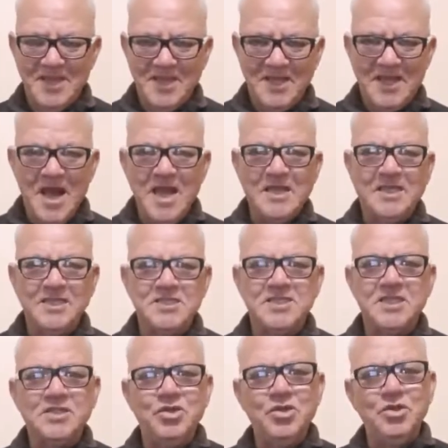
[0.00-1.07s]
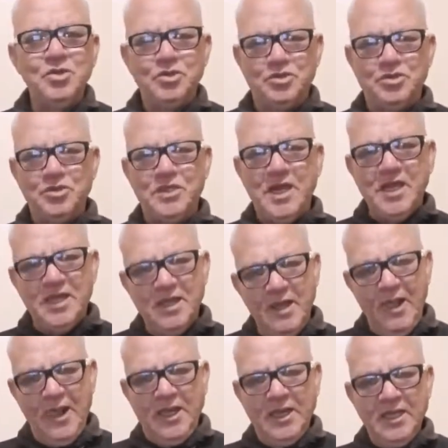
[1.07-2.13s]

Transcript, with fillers: And I can say to you today,